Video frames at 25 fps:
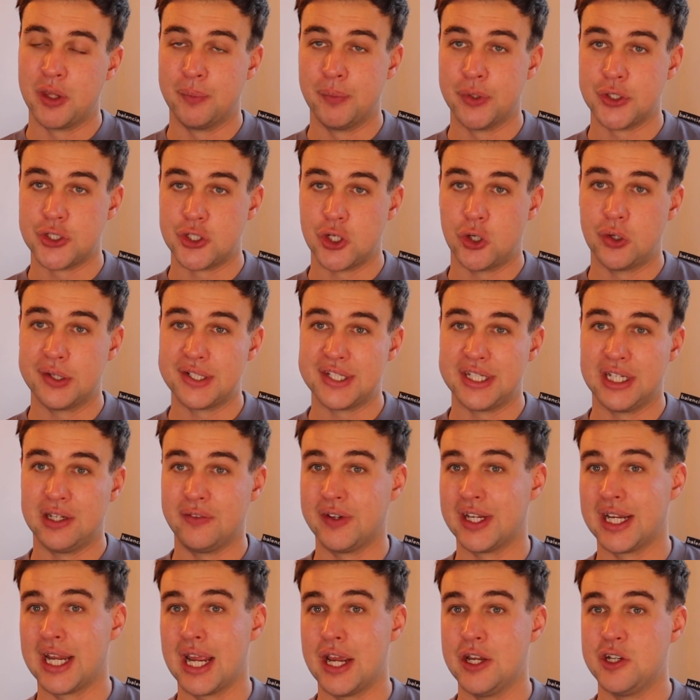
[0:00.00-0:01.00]
majority of
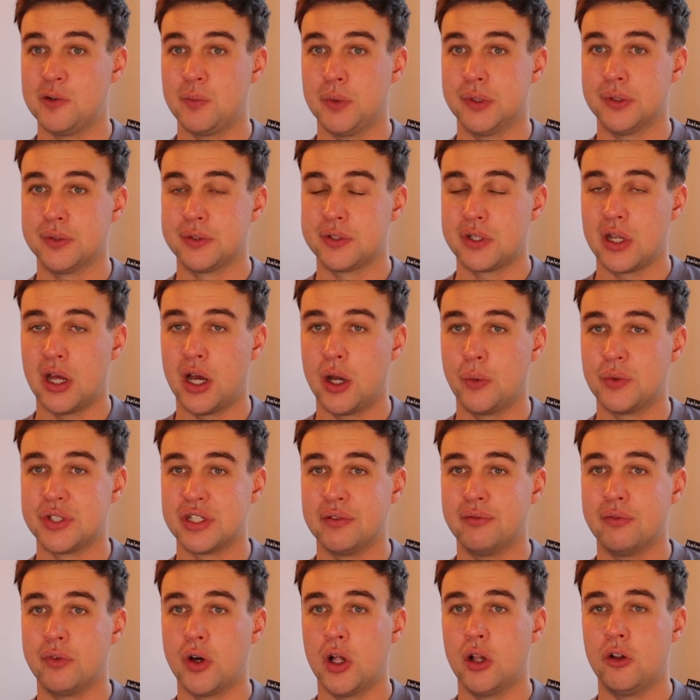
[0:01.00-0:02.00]
engagements I was
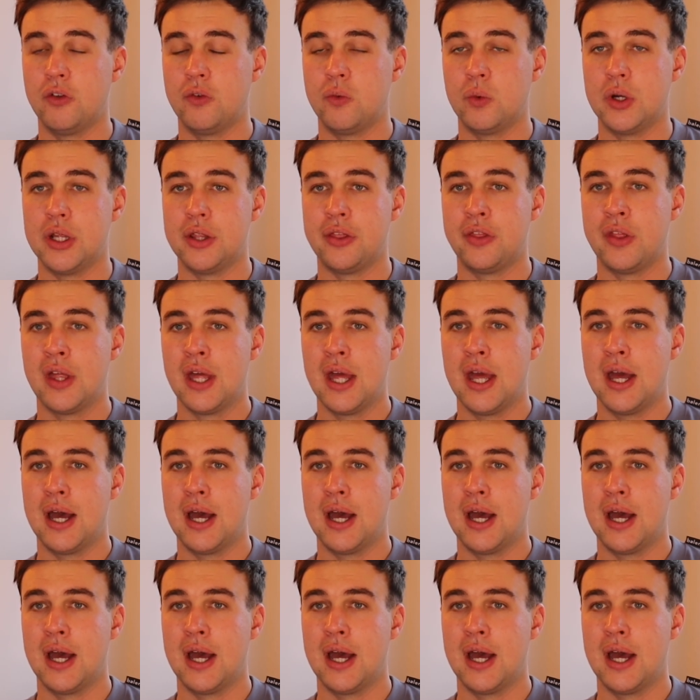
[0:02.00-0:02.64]
involved with,